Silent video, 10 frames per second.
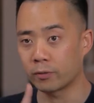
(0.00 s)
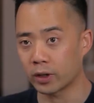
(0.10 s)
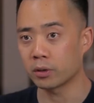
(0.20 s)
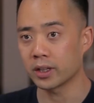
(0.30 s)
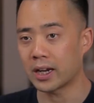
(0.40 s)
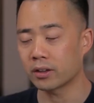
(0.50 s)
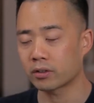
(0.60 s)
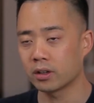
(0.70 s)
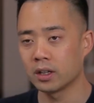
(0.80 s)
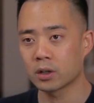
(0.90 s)
a frequently
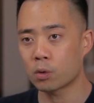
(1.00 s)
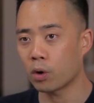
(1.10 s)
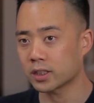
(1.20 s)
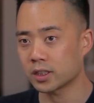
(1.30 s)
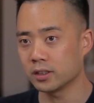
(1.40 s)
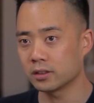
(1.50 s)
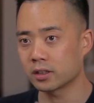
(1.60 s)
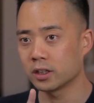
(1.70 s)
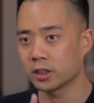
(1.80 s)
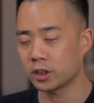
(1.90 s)
asked questions
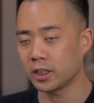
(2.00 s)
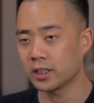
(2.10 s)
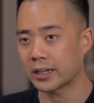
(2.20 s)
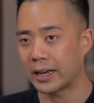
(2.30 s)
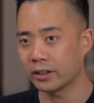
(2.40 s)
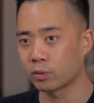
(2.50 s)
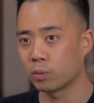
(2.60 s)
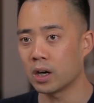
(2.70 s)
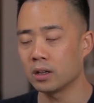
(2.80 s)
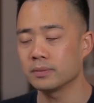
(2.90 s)
sheet as
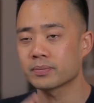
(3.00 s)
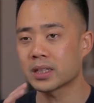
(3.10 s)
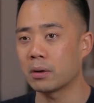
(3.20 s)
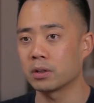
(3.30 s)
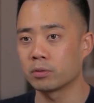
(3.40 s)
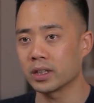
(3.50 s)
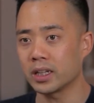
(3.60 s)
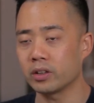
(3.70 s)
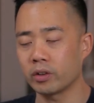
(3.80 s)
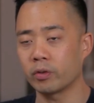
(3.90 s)
well. That was really
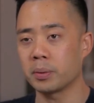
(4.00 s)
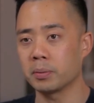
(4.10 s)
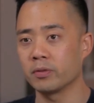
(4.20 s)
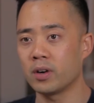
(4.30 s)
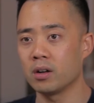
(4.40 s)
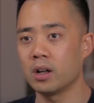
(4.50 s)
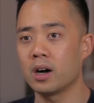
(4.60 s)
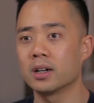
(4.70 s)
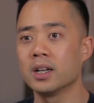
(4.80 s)
easy for people to follow along,